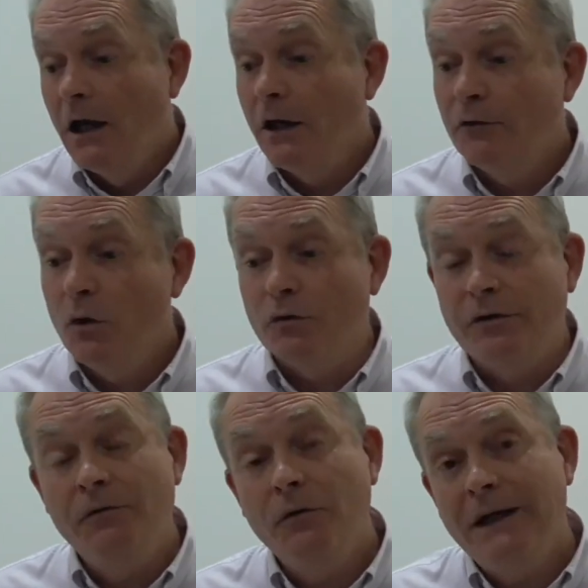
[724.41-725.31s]
And of course,
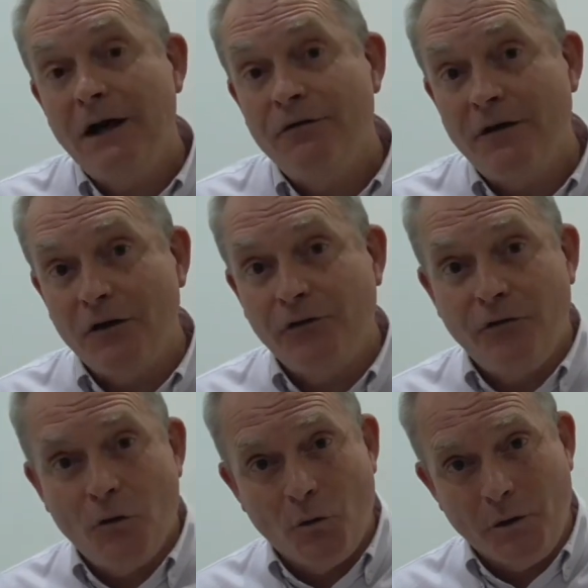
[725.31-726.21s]
if you now fast
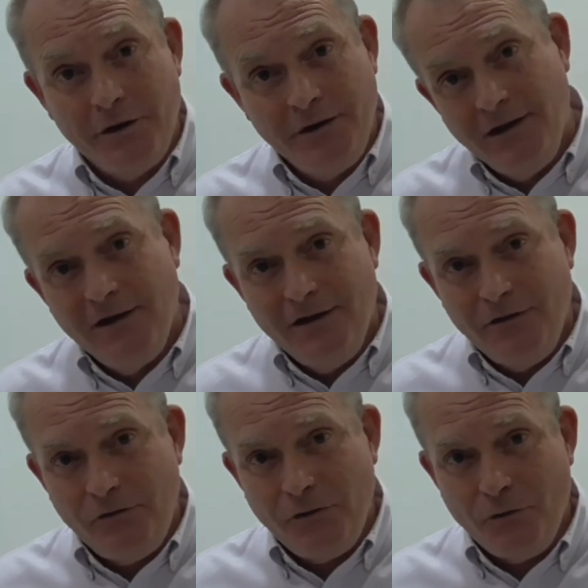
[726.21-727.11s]
forward
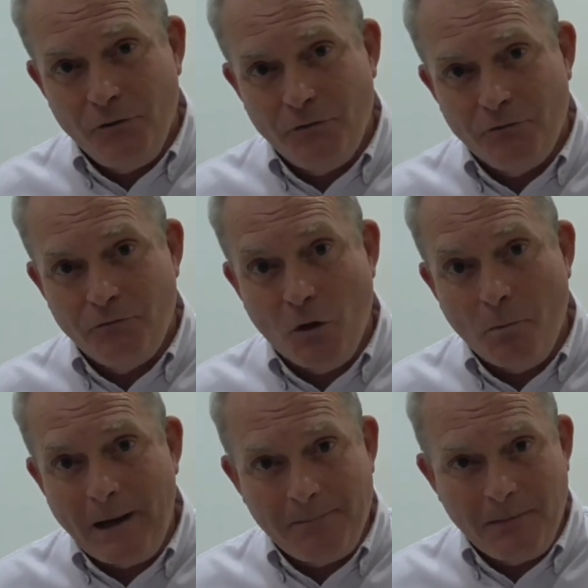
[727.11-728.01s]
to the
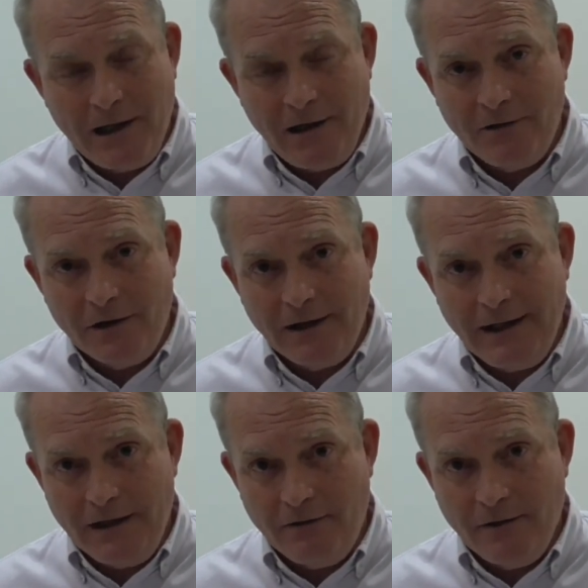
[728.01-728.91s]
rollback malaria
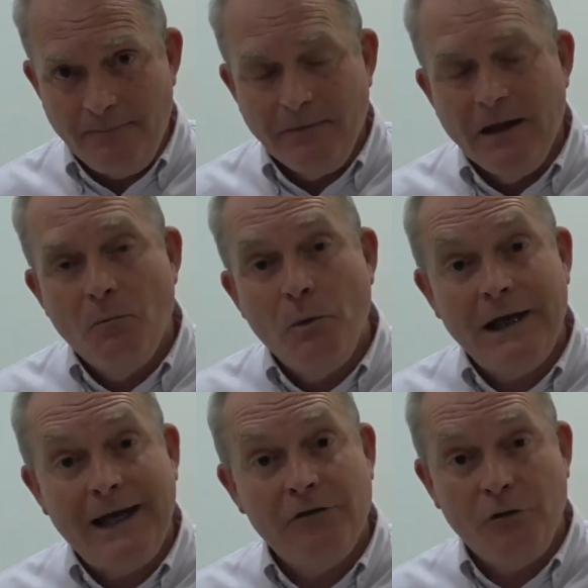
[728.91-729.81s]
era, we
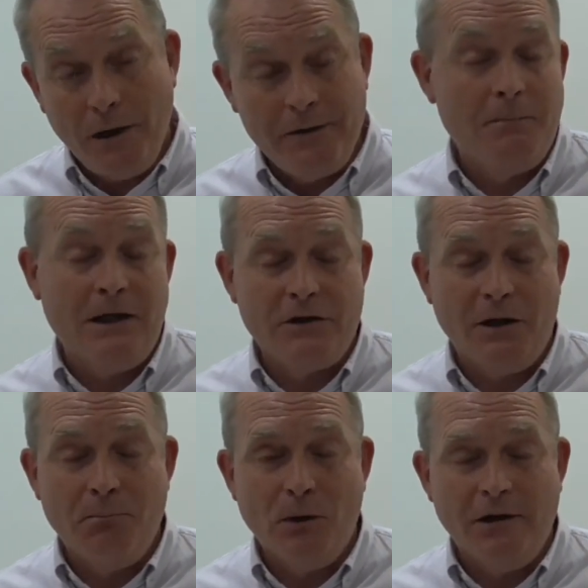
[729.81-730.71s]
had two other
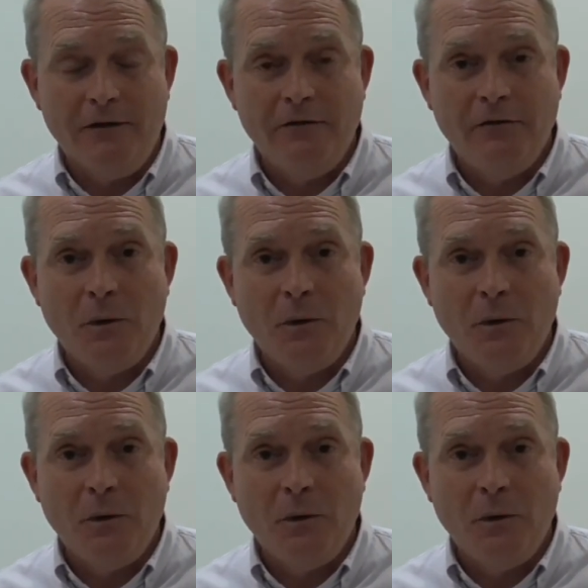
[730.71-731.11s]
magic bullets.